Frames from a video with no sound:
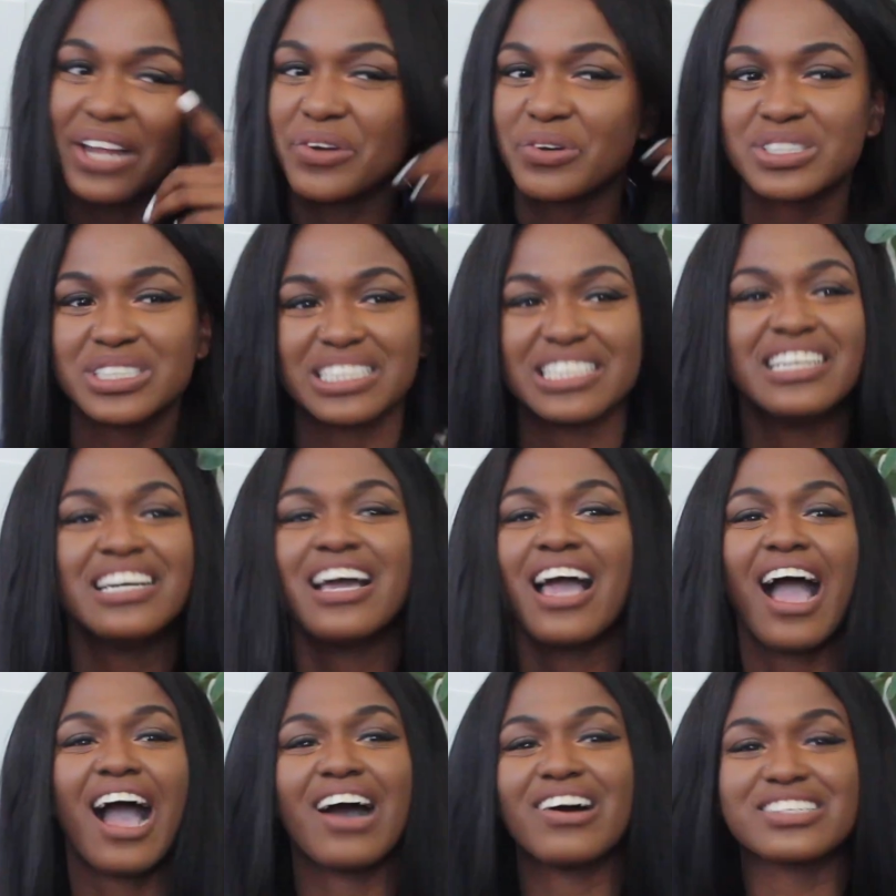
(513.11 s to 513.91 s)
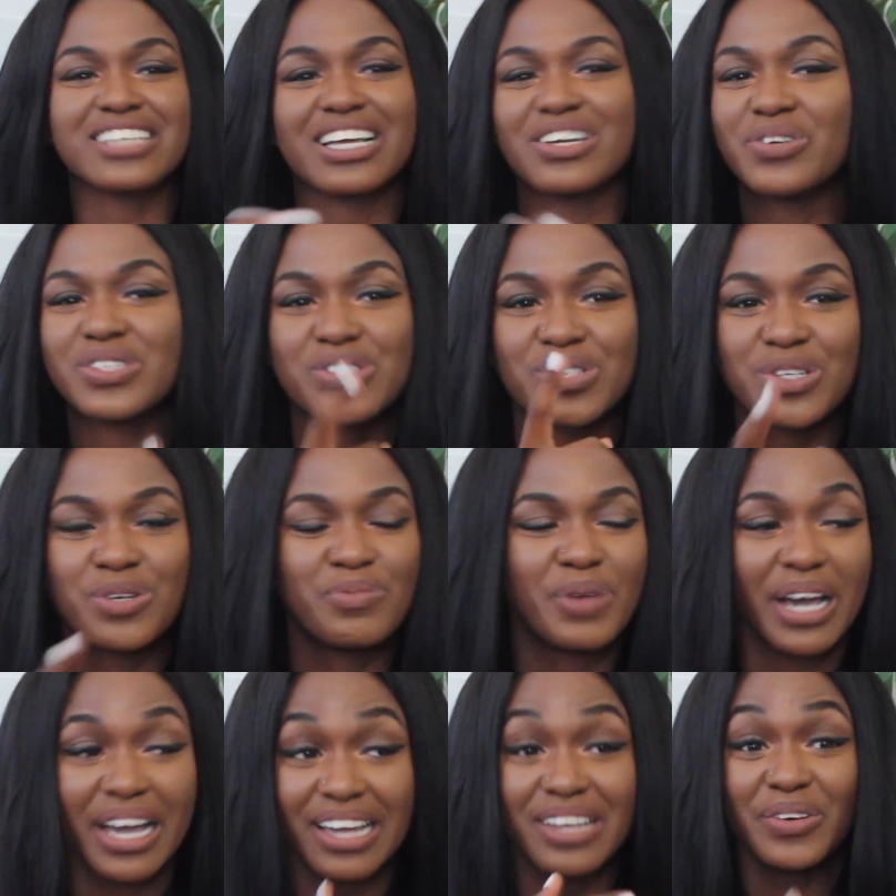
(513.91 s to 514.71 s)
I was like, you want to
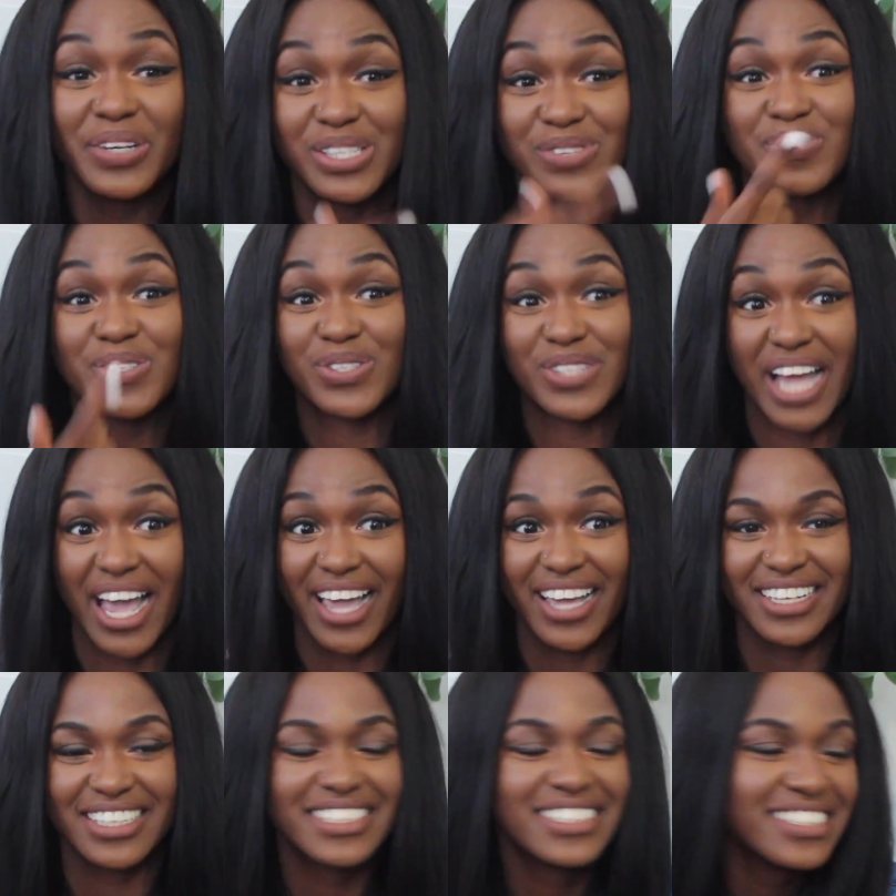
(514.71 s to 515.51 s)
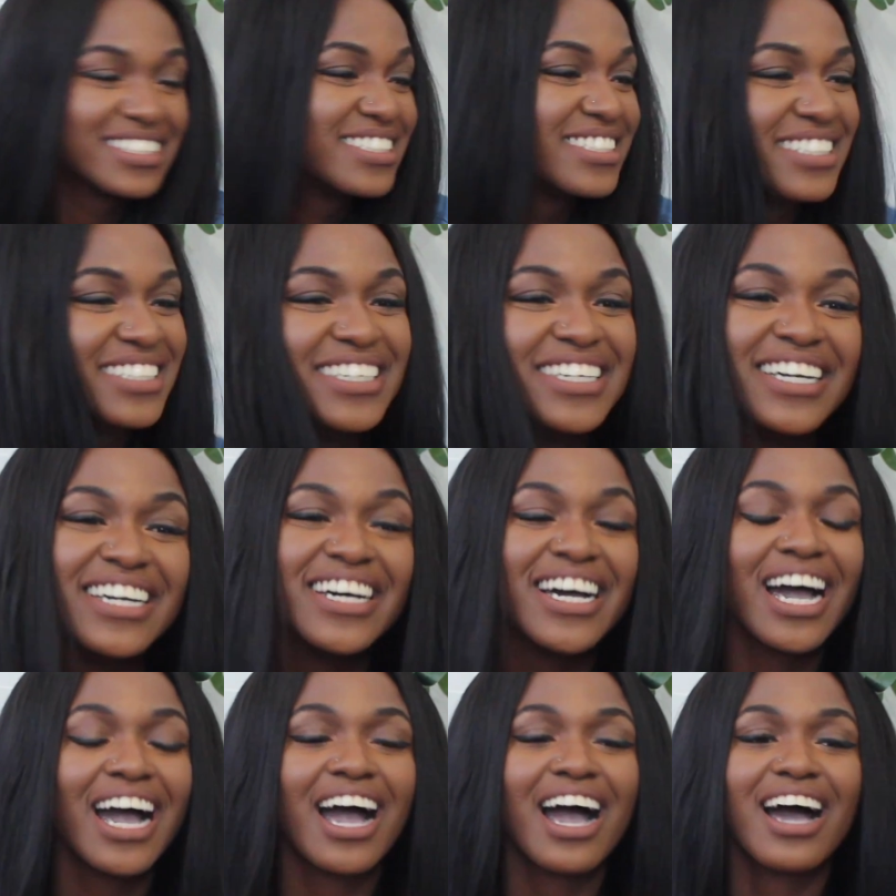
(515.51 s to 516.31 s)
kill me? You want me to die?
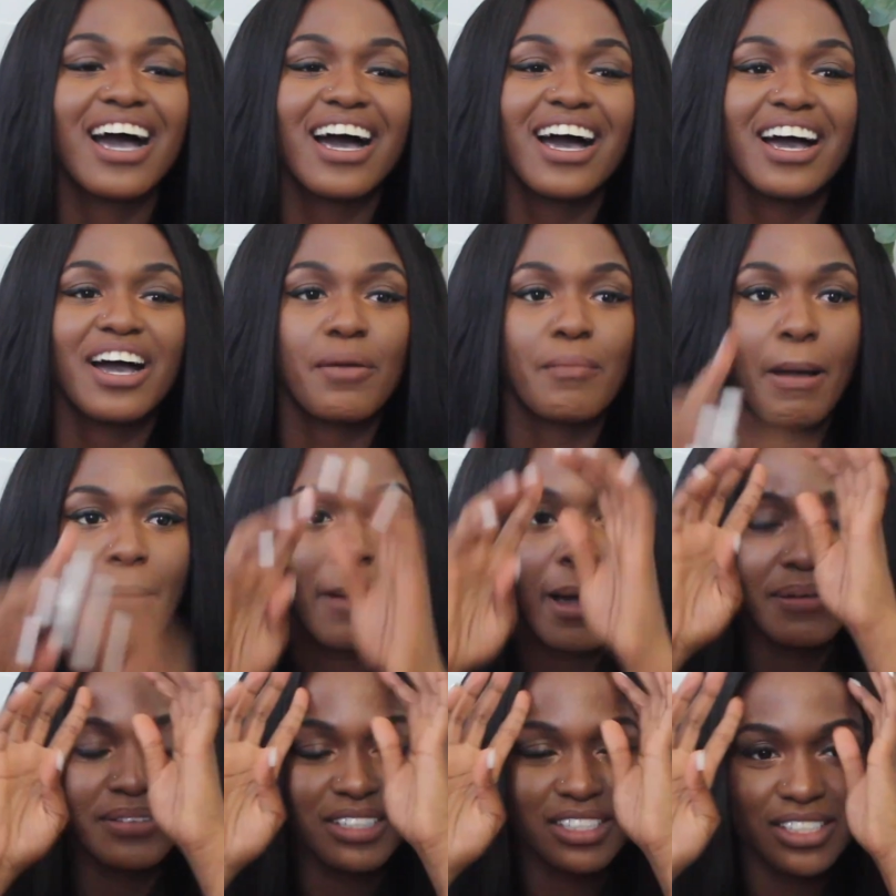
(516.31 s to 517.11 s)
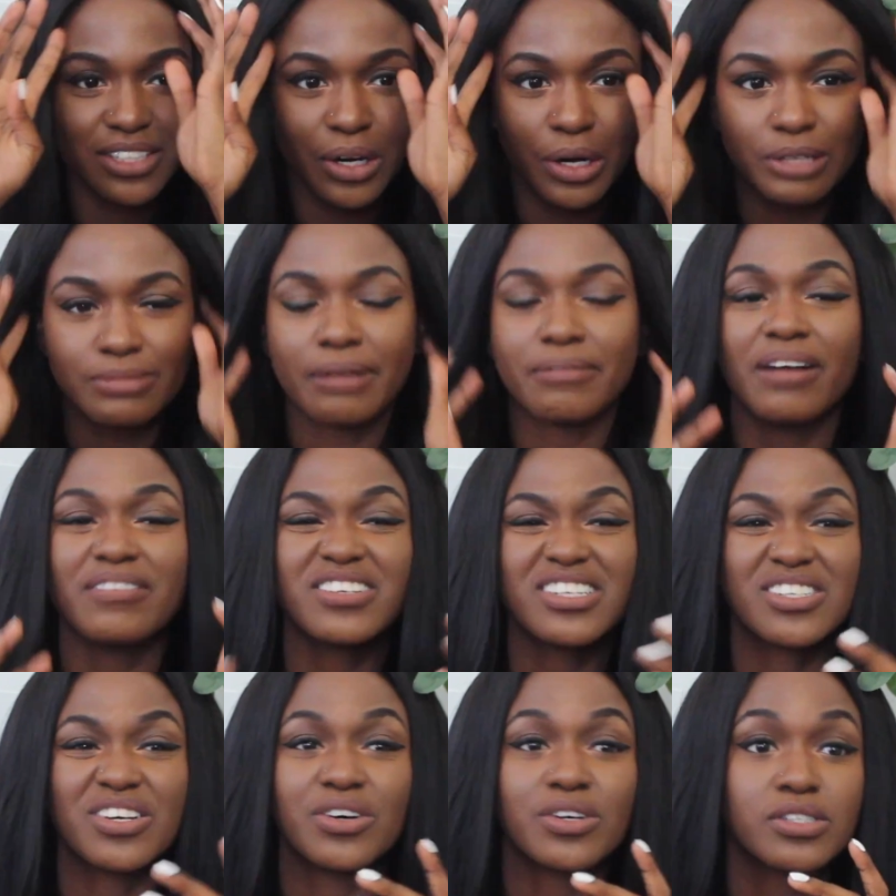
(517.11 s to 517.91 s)
My mom just
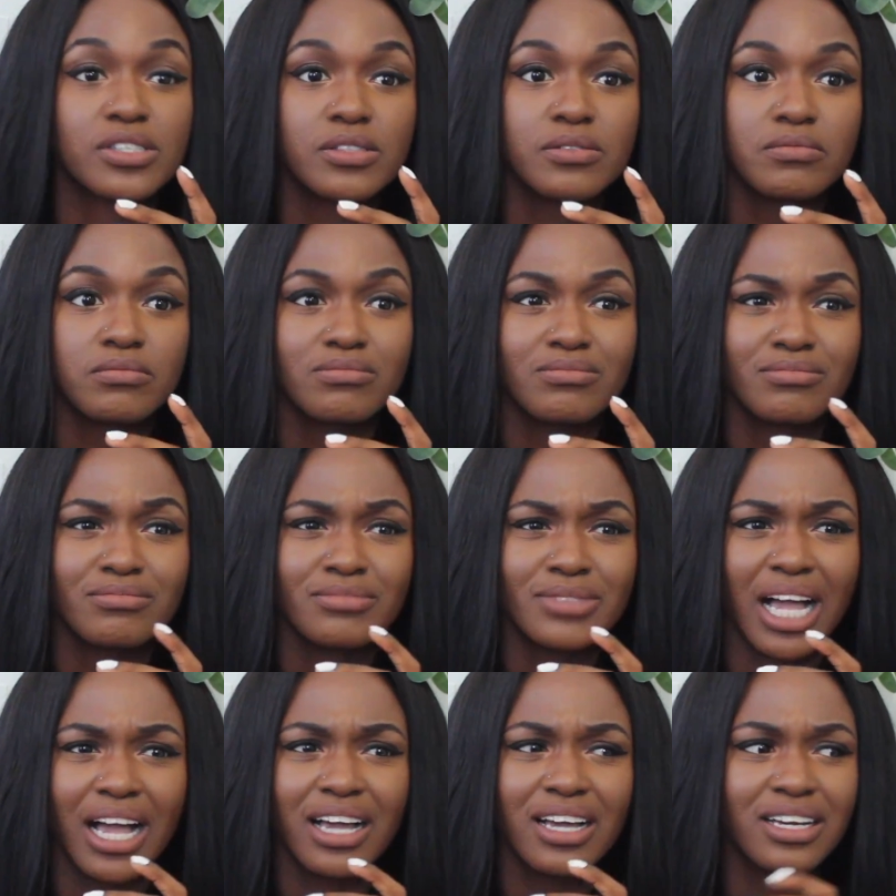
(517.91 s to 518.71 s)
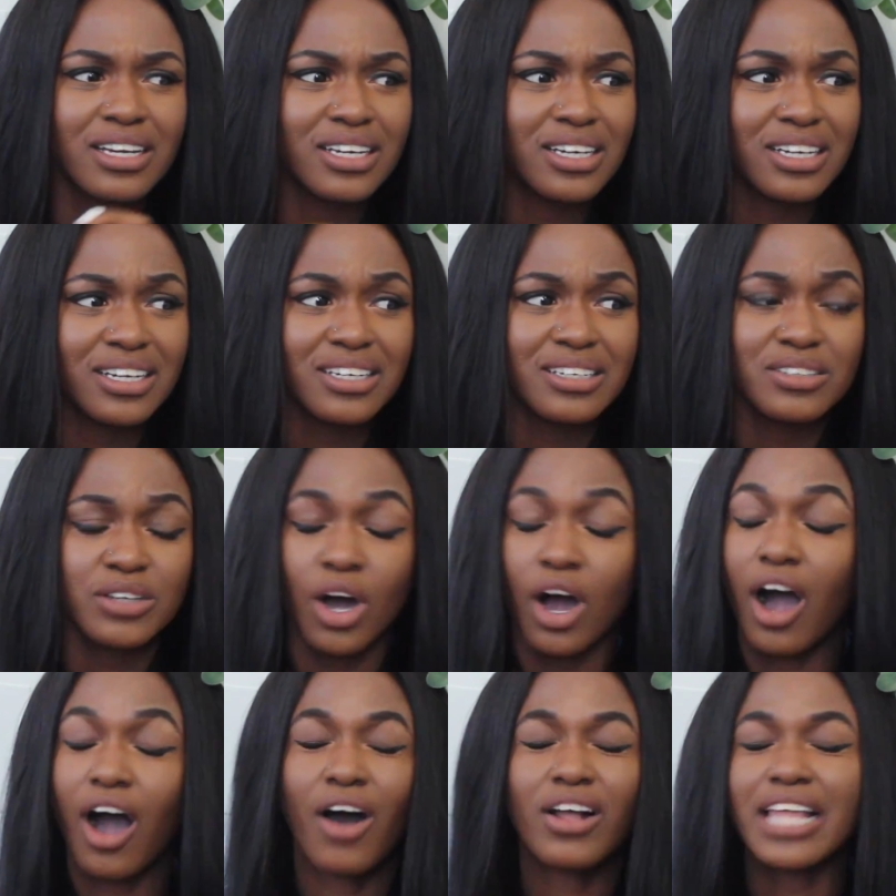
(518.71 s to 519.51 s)
goes,
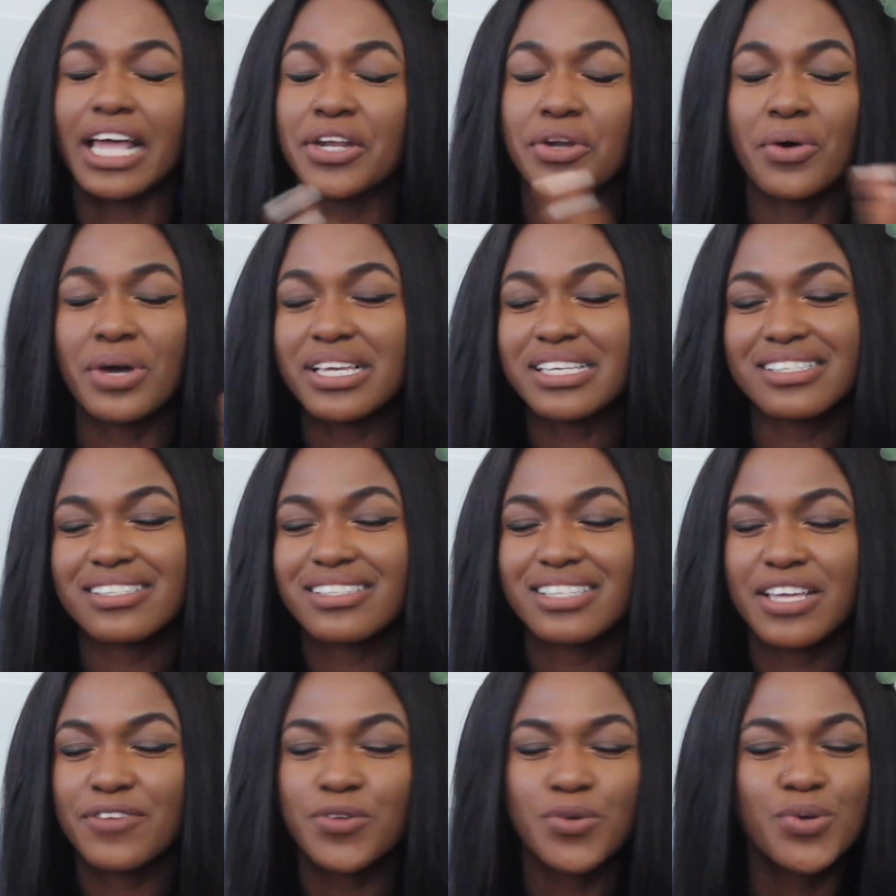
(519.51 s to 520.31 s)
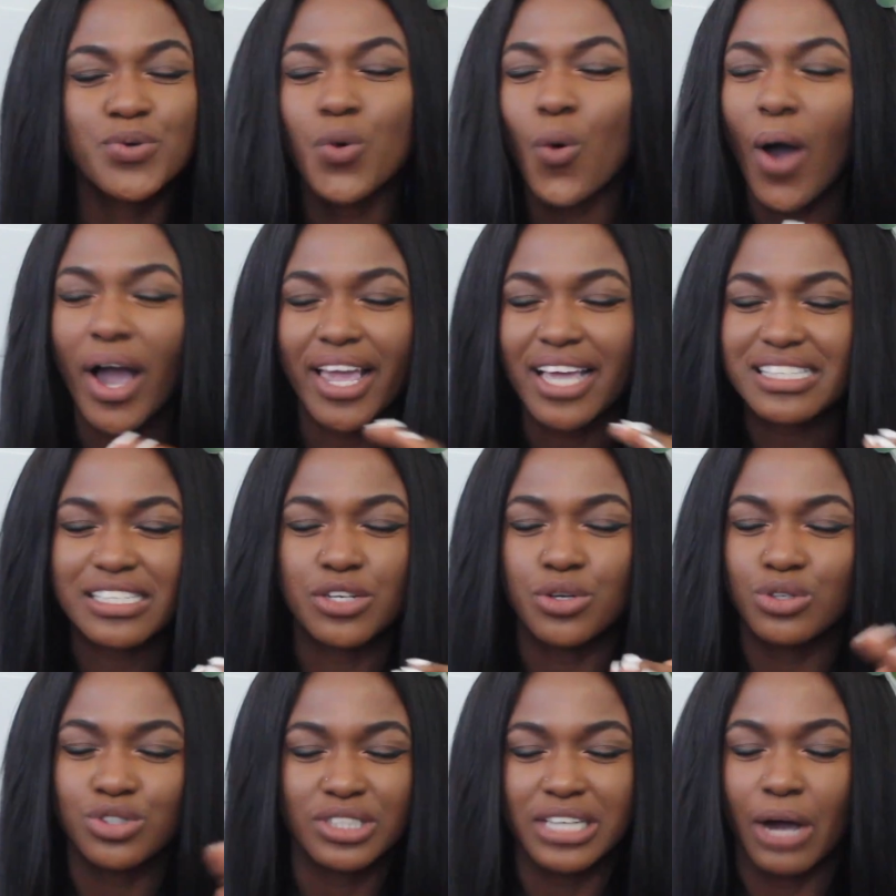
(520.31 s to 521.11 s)
all I know is if you go and get
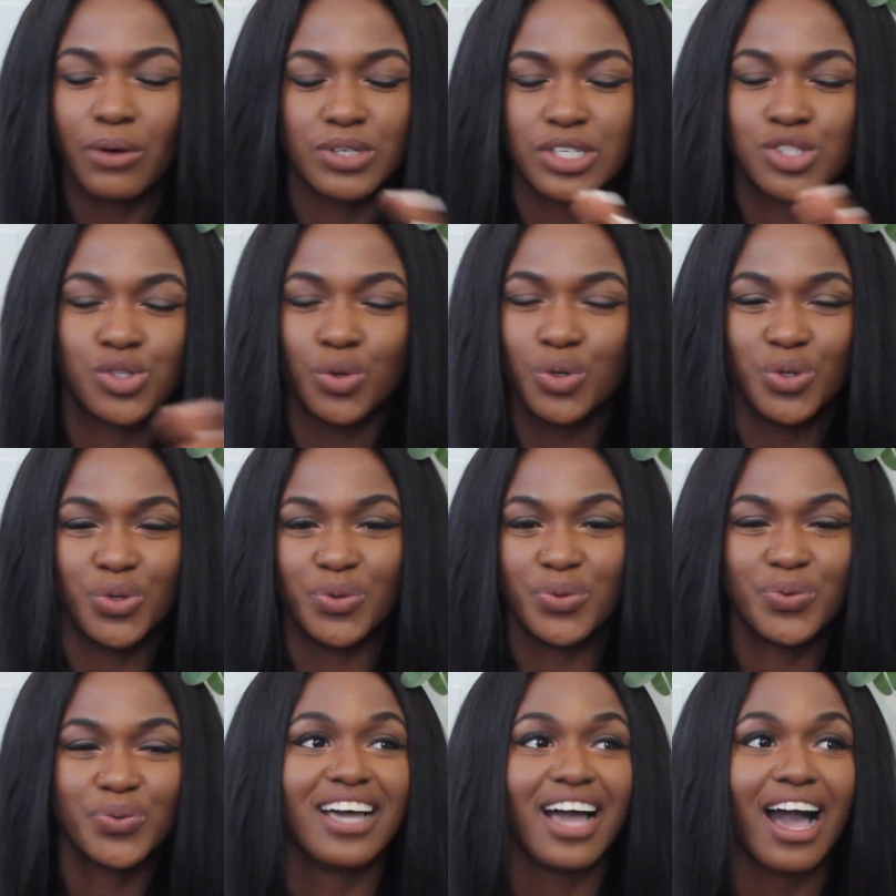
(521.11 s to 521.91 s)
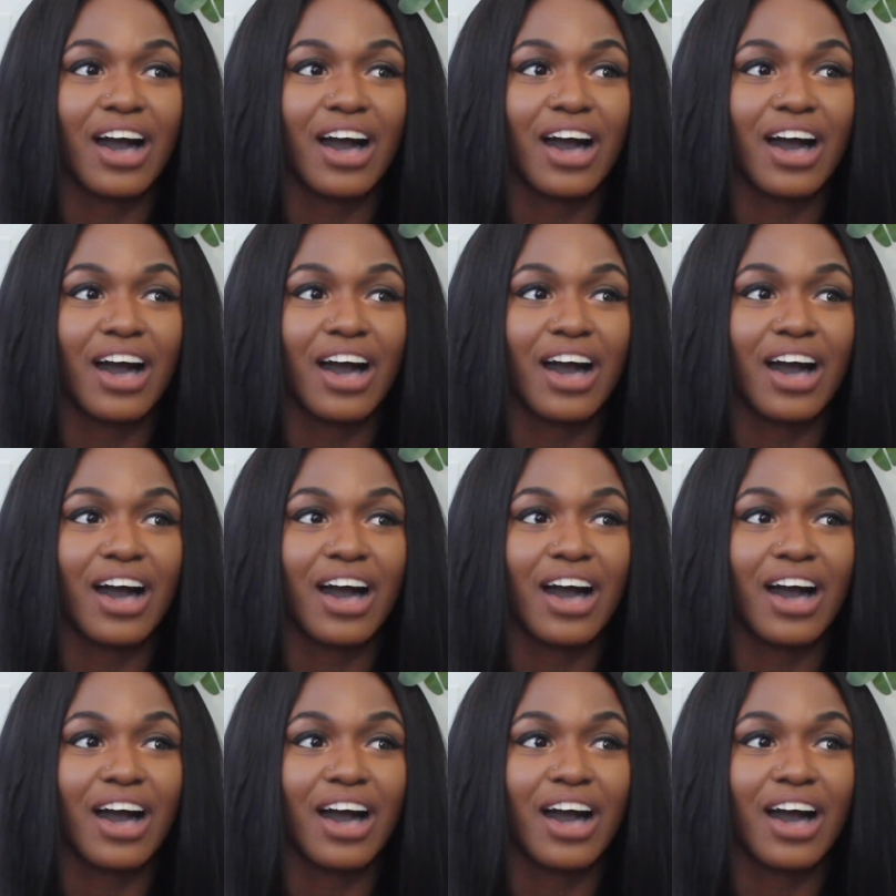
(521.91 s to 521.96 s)
a nose ring, I'll disown you.